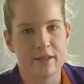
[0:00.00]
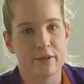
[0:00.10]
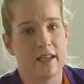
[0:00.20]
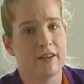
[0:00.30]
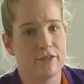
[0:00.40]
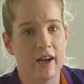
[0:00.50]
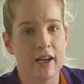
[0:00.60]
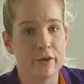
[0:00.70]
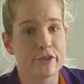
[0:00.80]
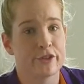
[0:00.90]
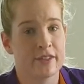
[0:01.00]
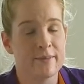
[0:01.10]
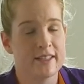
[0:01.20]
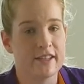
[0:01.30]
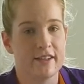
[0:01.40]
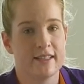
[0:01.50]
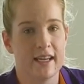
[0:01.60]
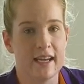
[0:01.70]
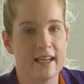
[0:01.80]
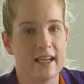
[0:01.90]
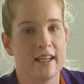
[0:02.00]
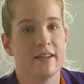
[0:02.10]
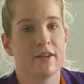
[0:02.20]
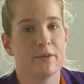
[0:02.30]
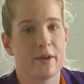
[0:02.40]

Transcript: it was like finals or some serious day and